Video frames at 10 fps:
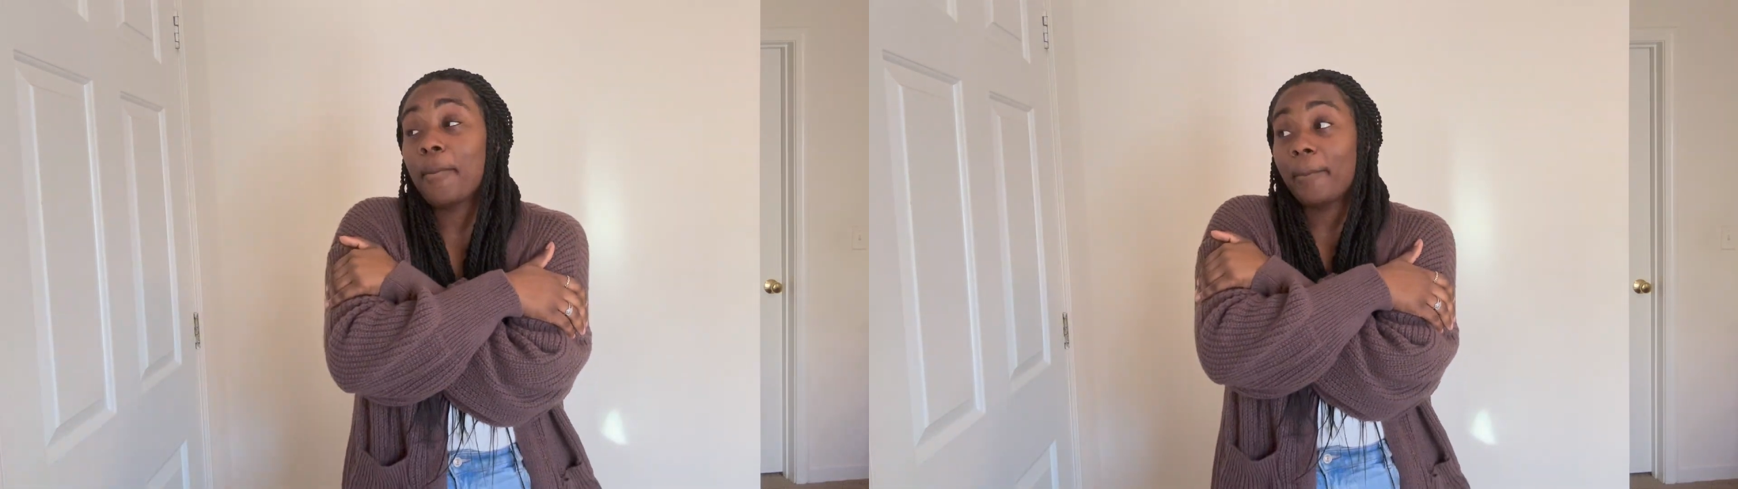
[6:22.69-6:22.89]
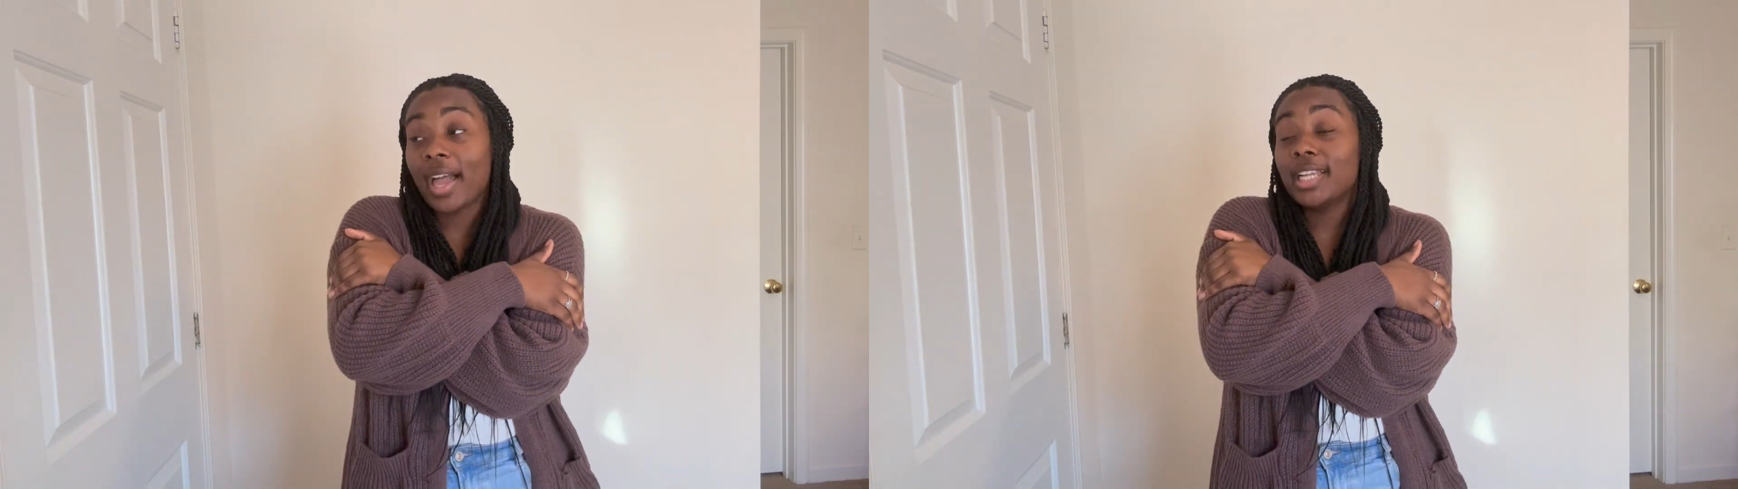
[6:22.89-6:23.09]

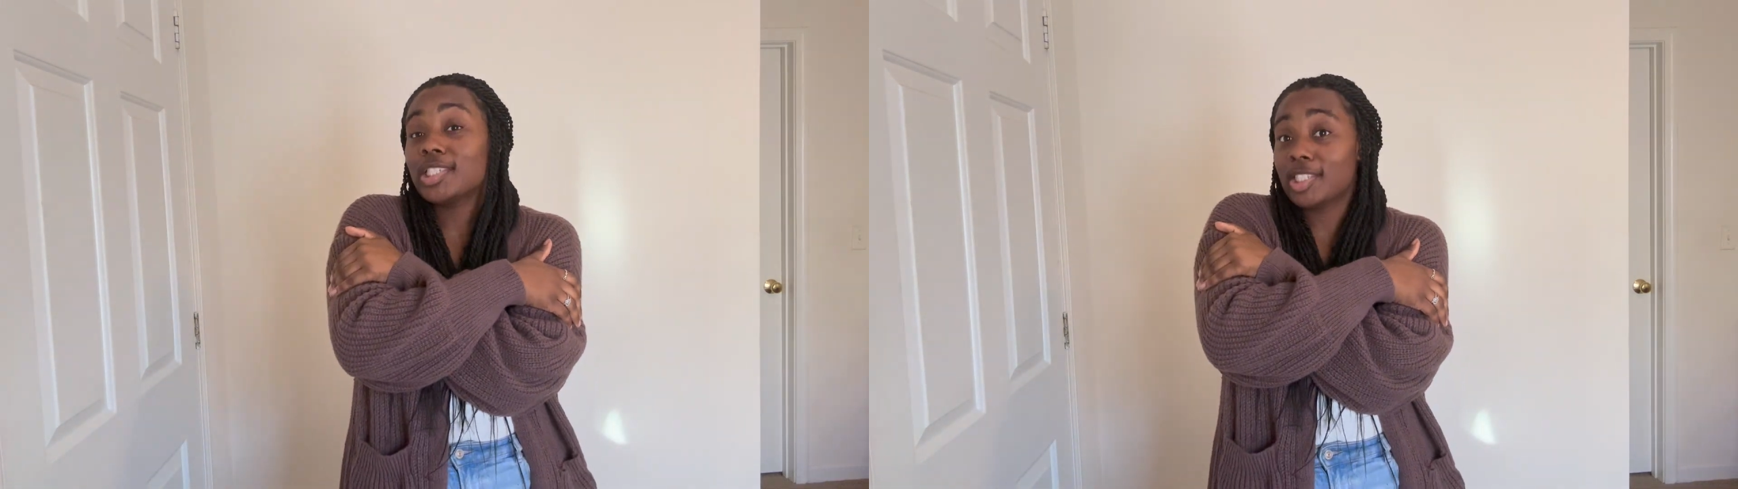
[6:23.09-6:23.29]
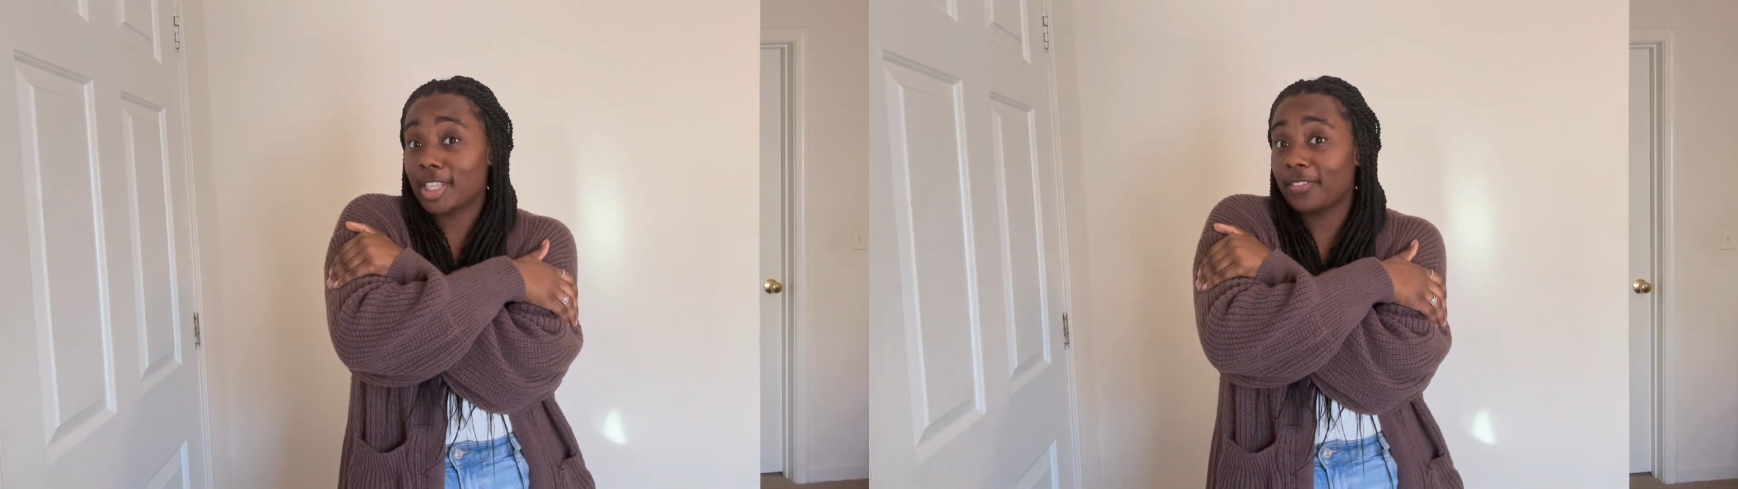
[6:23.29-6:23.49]
might
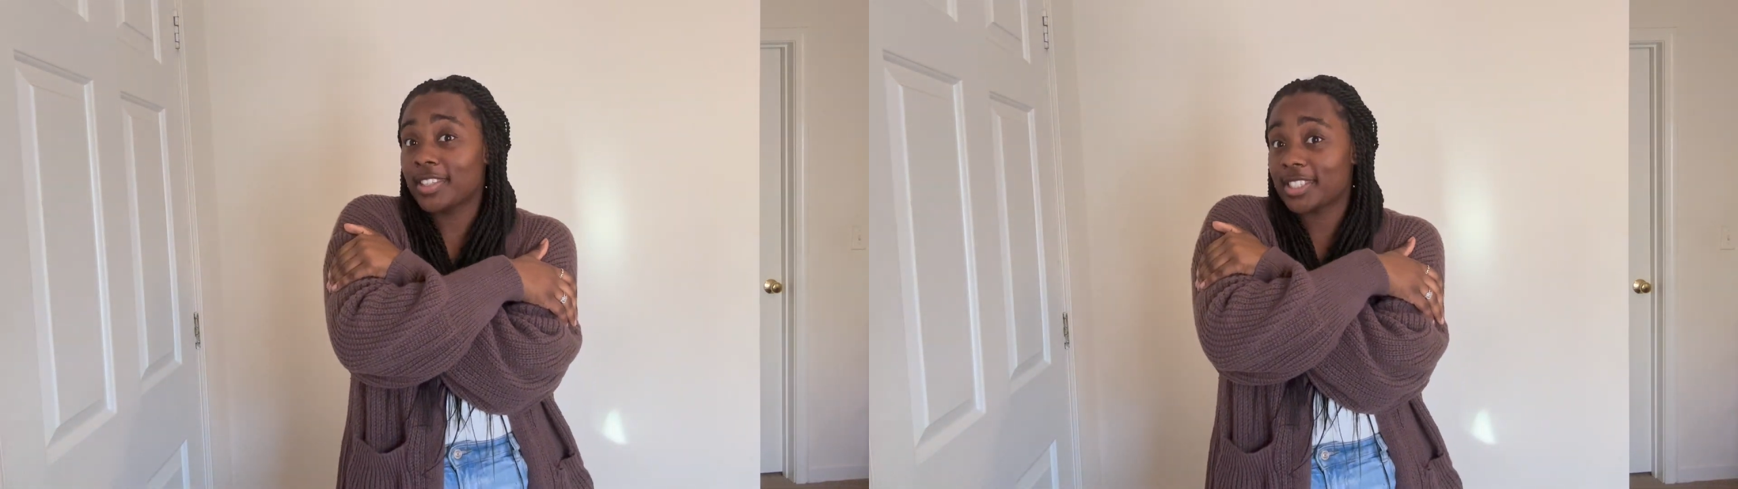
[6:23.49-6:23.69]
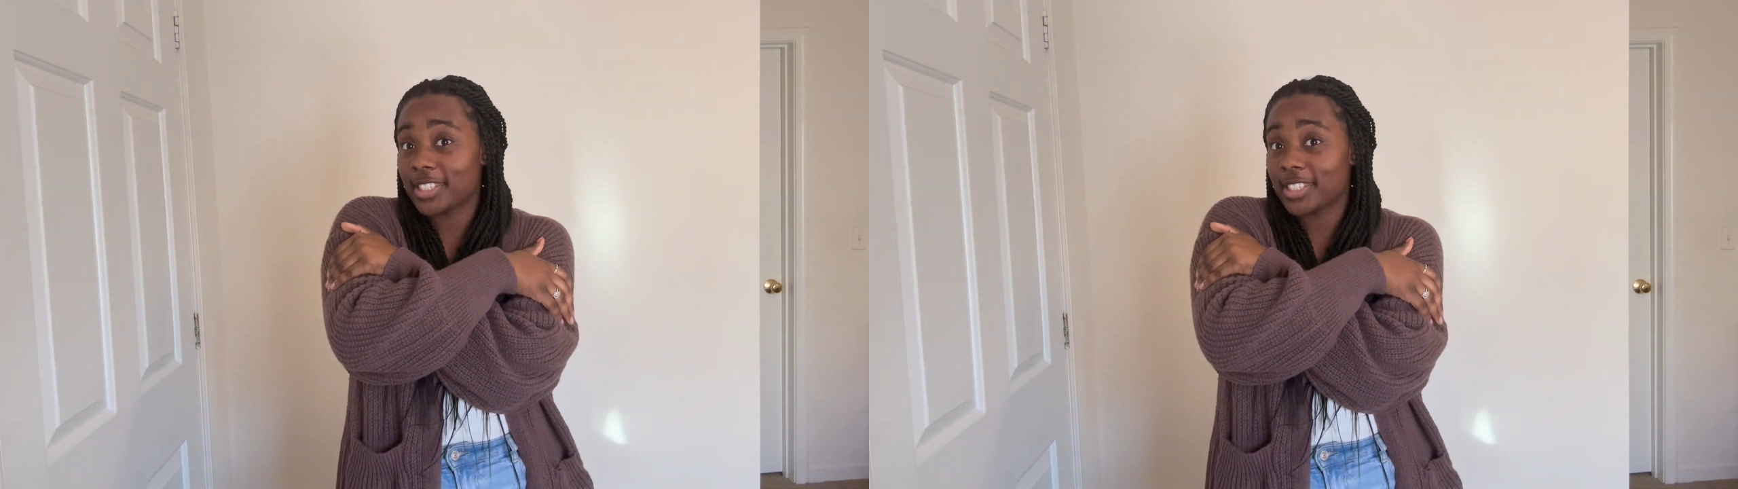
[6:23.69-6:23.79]
just give this a